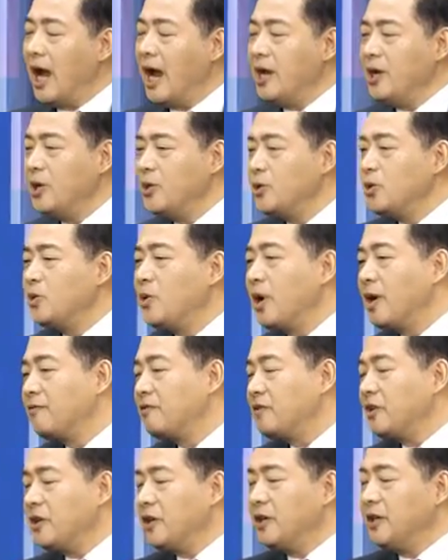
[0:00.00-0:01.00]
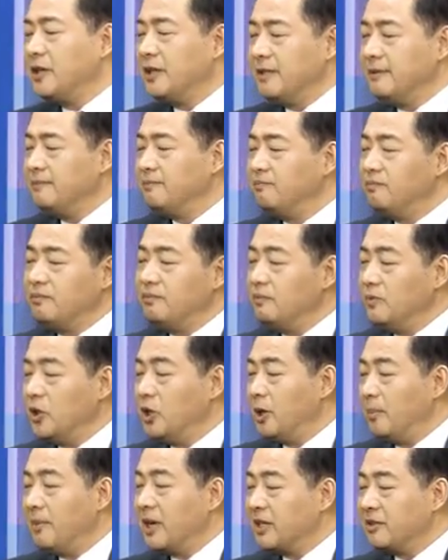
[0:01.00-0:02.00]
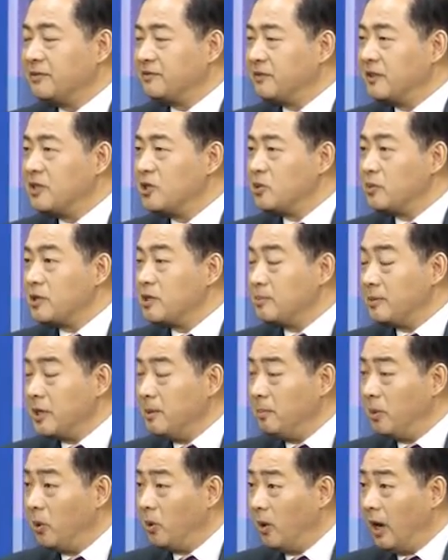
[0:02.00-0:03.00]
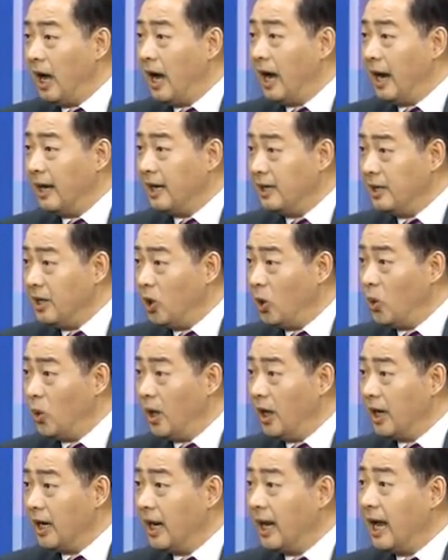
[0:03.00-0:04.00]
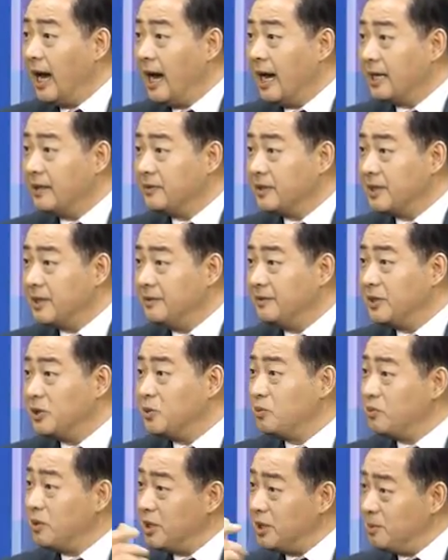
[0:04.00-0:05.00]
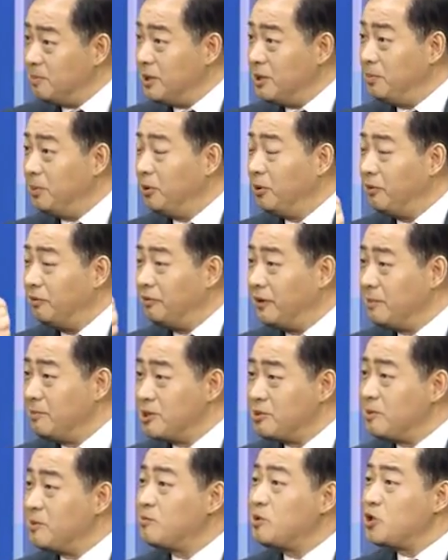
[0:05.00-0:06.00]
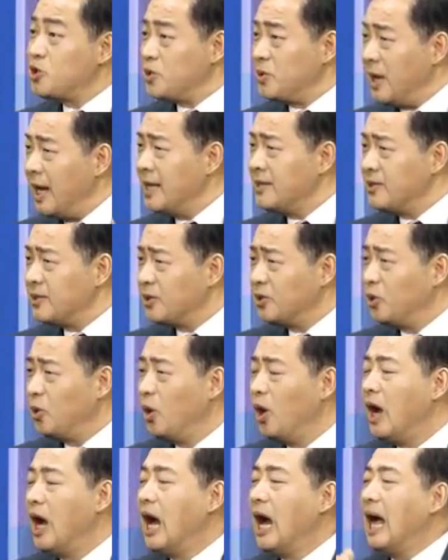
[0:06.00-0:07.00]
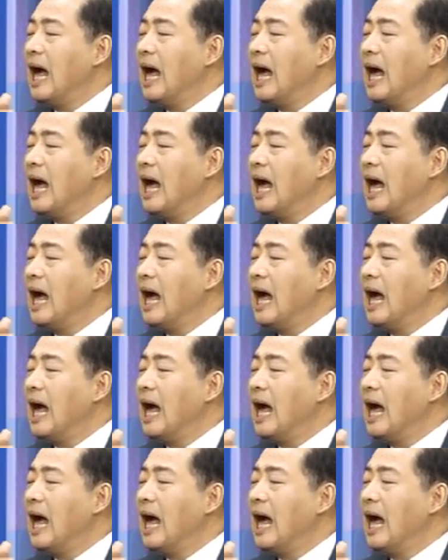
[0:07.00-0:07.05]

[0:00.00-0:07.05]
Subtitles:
I know you are very, you know, making friends with people. I know a lot of even rich people, famous people trust you.